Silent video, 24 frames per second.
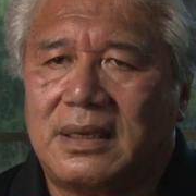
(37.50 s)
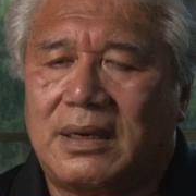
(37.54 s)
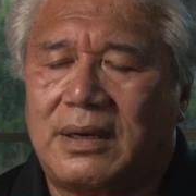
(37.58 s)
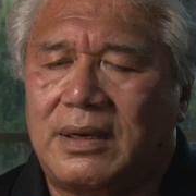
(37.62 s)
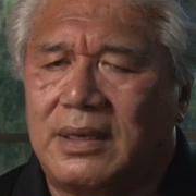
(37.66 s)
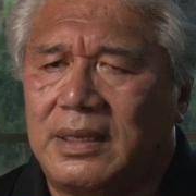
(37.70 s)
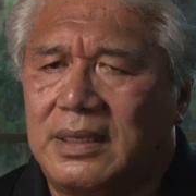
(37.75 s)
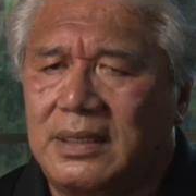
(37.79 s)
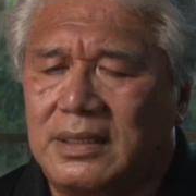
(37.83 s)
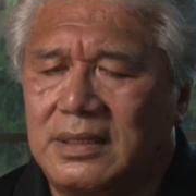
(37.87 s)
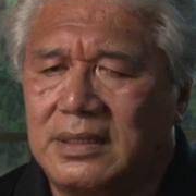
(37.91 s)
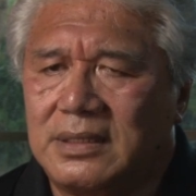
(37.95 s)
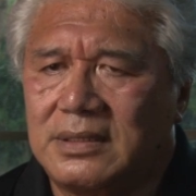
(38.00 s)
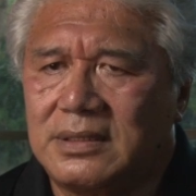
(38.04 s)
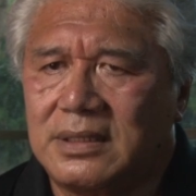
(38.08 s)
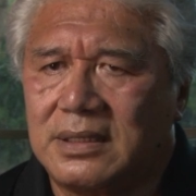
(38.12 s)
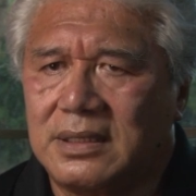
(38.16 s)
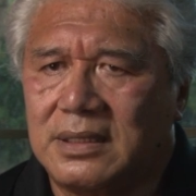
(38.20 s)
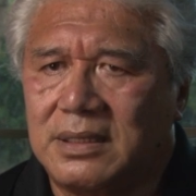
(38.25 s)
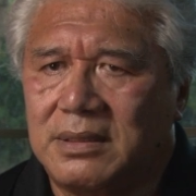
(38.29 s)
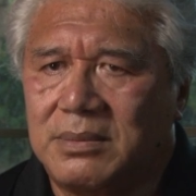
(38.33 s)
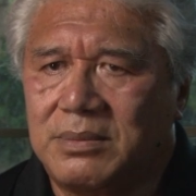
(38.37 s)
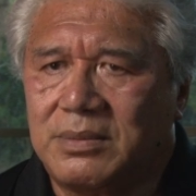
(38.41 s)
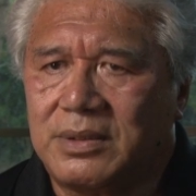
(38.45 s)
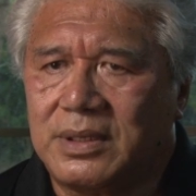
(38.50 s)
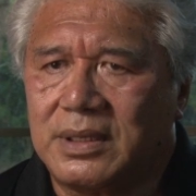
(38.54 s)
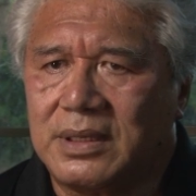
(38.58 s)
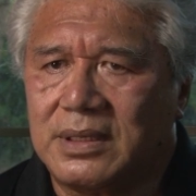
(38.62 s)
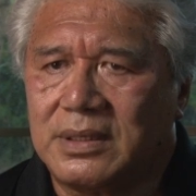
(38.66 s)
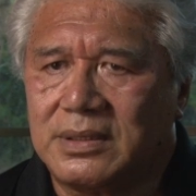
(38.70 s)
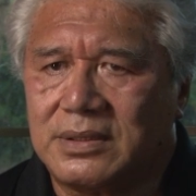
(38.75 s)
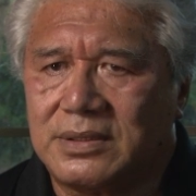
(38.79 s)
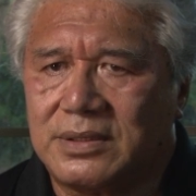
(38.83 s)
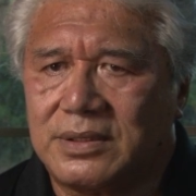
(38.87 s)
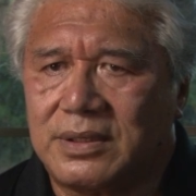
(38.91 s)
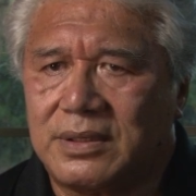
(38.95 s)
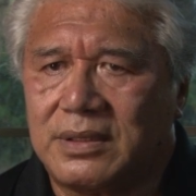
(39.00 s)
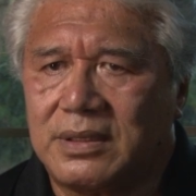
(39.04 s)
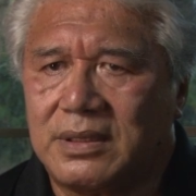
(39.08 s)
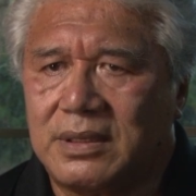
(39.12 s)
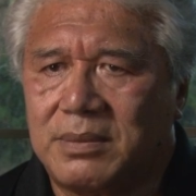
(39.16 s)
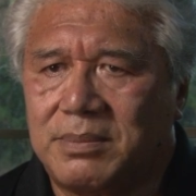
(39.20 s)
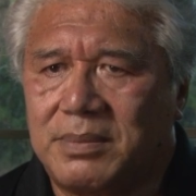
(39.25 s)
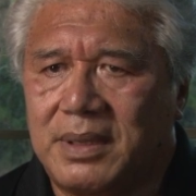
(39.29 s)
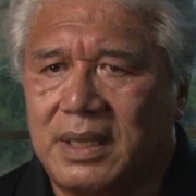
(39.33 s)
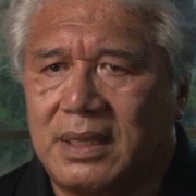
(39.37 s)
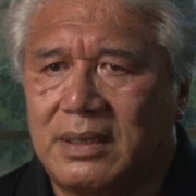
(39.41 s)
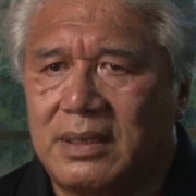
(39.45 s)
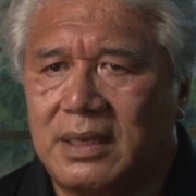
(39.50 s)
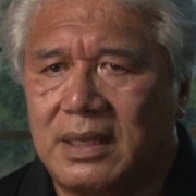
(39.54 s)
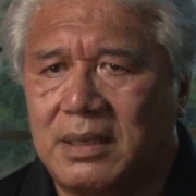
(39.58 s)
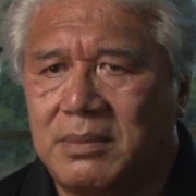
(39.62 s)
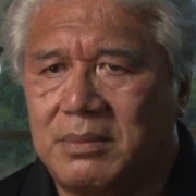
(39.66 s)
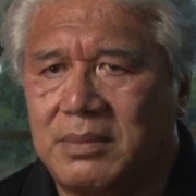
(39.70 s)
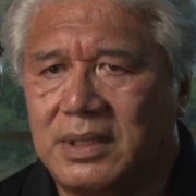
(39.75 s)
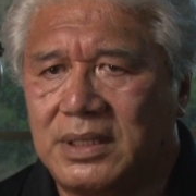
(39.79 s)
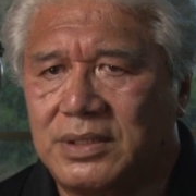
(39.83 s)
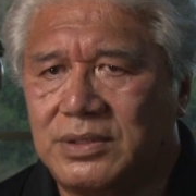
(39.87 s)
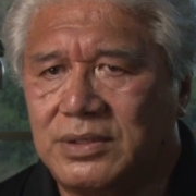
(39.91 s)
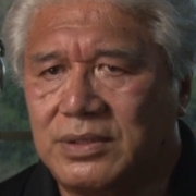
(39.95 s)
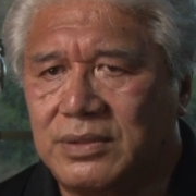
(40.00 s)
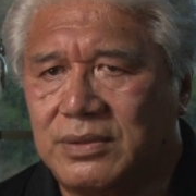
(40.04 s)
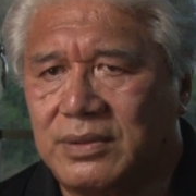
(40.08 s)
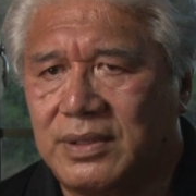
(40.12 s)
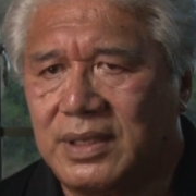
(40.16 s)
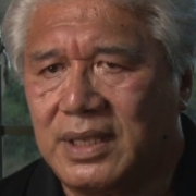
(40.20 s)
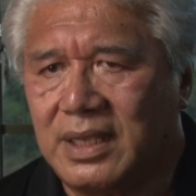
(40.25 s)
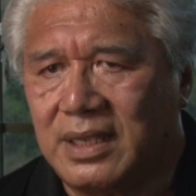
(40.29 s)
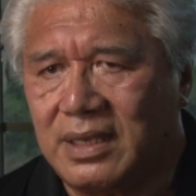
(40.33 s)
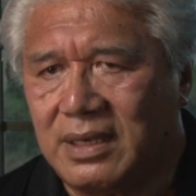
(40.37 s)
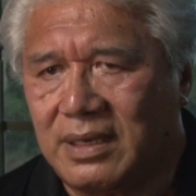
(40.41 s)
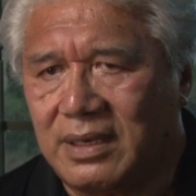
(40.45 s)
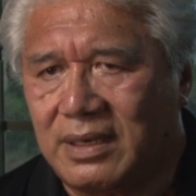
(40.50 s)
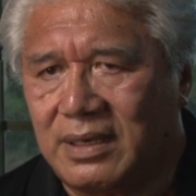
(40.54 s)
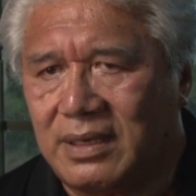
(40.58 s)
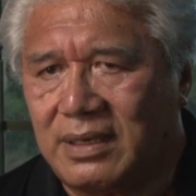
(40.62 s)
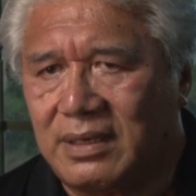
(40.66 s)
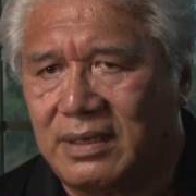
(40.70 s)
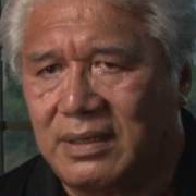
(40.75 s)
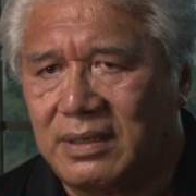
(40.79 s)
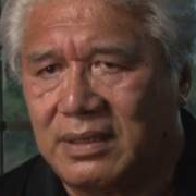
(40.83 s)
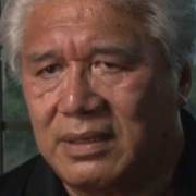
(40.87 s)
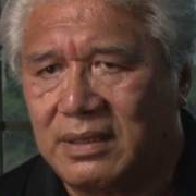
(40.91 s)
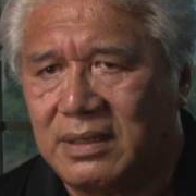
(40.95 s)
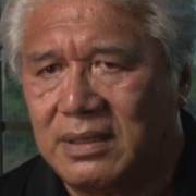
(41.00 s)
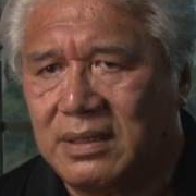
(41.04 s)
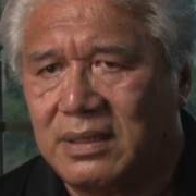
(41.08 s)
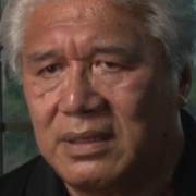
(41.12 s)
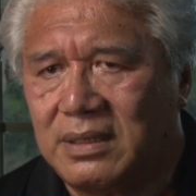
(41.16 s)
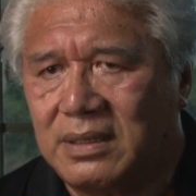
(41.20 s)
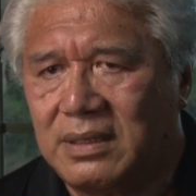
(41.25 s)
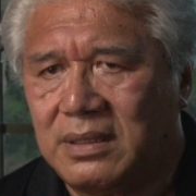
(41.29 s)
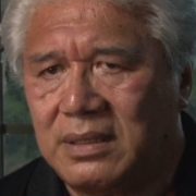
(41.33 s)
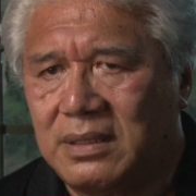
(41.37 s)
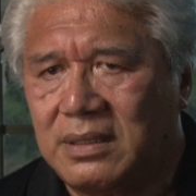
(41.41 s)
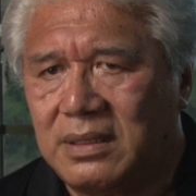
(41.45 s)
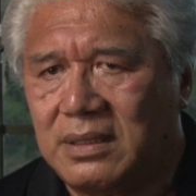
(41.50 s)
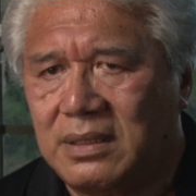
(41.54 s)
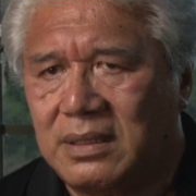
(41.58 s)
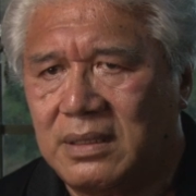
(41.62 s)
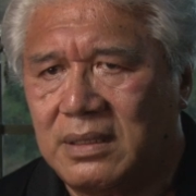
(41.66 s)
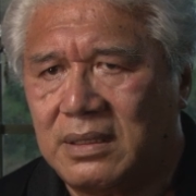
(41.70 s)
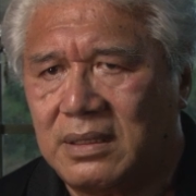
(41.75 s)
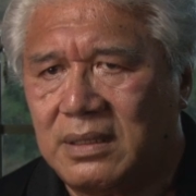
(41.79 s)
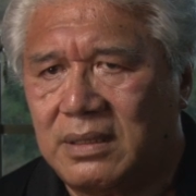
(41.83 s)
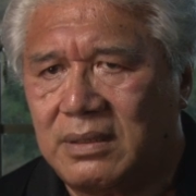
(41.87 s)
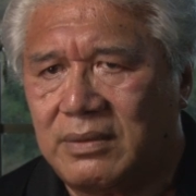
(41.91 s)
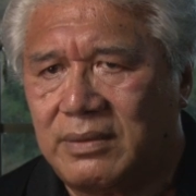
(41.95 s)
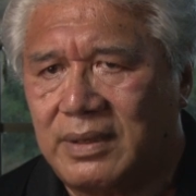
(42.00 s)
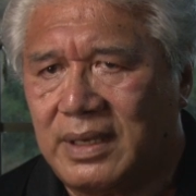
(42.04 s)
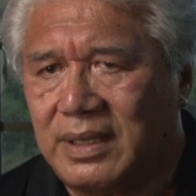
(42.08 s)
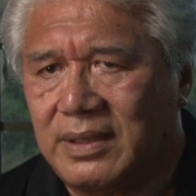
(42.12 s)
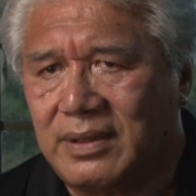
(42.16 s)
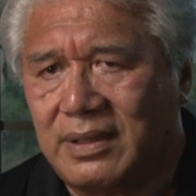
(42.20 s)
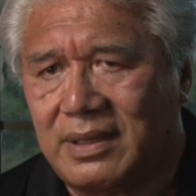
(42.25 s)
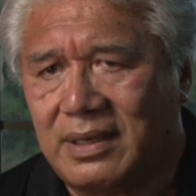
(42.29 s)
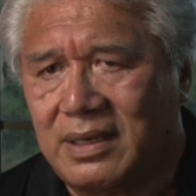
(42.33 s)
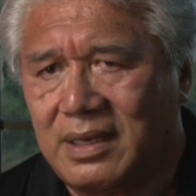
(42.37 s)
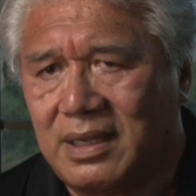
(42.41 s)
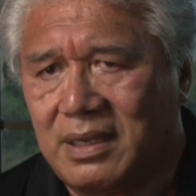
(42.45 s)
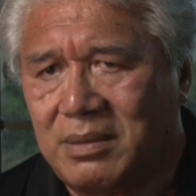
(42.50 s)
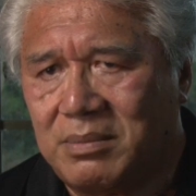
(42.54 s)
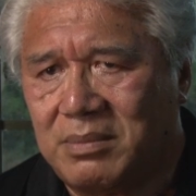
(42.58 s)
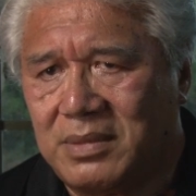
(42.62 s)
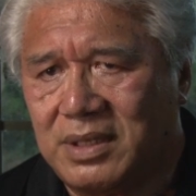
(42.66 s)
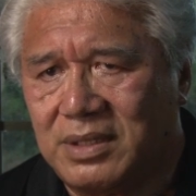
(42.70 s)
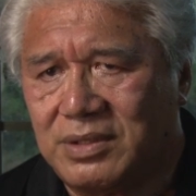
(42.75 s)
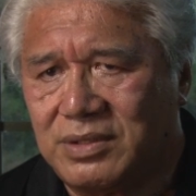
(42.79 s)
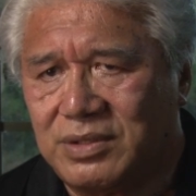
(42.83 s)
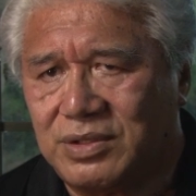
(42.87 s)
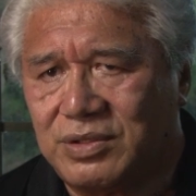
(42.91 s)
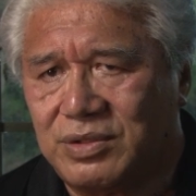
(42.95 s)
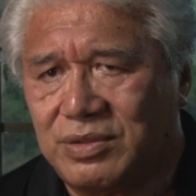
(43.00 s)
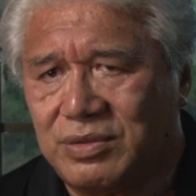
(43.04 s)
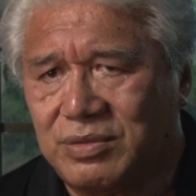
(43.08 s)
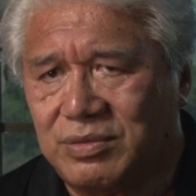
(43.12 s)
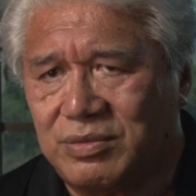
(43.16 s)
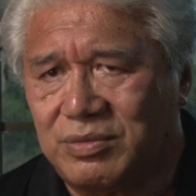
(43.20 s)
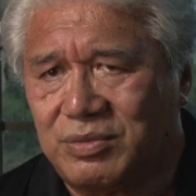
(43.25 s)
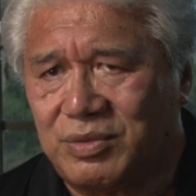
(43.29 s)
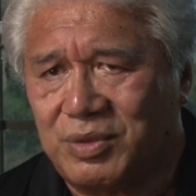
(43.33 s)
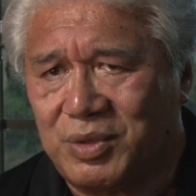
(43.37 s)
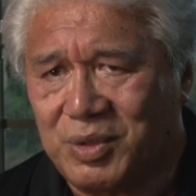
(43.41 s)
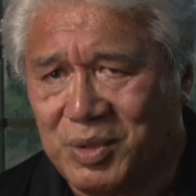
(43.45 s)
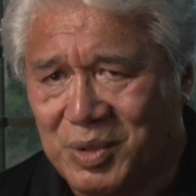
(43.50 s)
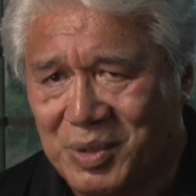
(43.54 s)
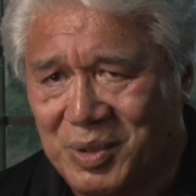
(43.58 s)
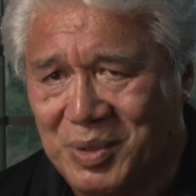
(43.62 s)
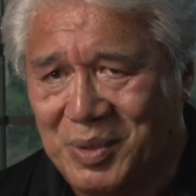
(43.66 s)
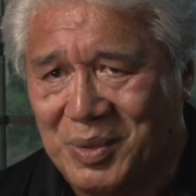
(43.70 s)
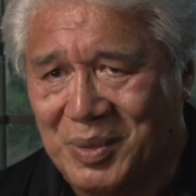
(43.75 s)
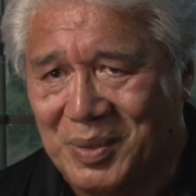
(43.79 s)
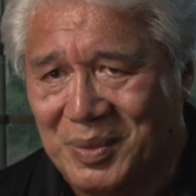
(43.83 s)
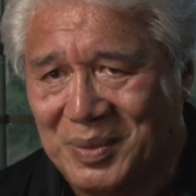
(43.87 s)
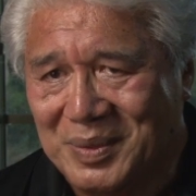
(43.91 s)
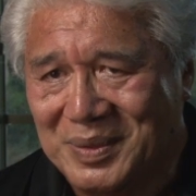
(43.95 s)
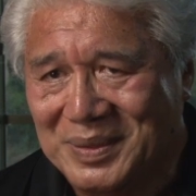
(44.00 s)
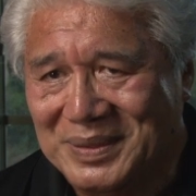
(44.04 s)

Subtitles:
are initially more concerned about how much you care rather than how much you know.